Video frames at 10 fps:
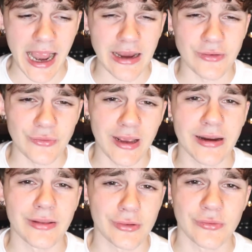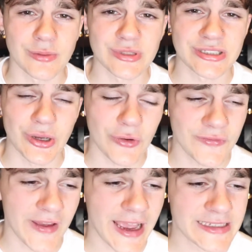I ran out of the room so
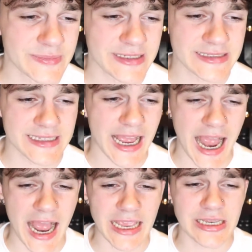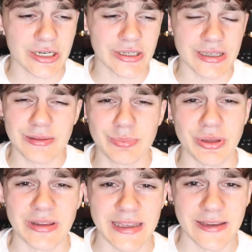fast because I couldn't
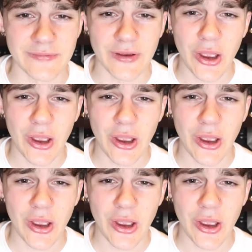believe